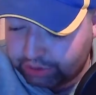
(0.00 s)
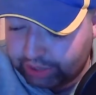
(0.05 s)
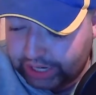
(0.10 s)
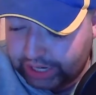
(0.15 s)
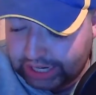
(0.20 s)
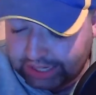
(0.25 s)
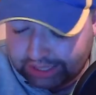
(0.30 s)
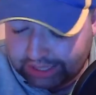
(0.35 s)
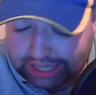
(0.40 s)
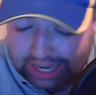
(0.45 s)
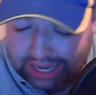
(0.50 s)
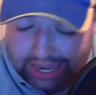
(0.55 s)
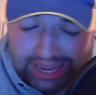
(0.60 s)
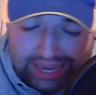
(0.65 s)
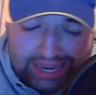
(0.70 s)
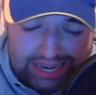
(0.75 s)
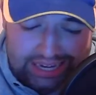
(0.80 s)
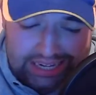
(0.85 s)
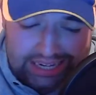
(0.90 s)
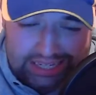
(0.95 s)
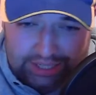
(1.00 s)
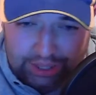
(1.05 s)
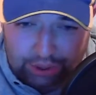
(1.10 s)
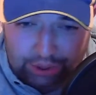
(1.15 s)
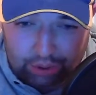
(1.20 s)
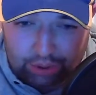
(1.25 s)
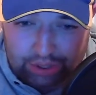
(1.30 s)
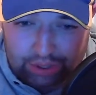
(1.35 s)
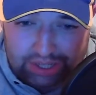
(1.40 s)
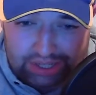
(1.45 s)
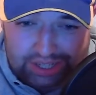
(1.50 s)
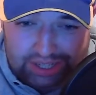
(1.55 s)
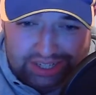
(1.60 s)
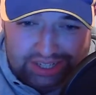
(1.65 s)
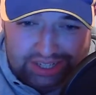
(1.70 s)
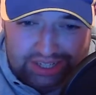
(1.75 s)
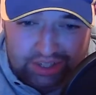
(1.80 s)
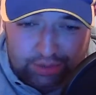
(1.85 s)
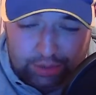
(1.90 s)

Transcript: race. It is a course and distance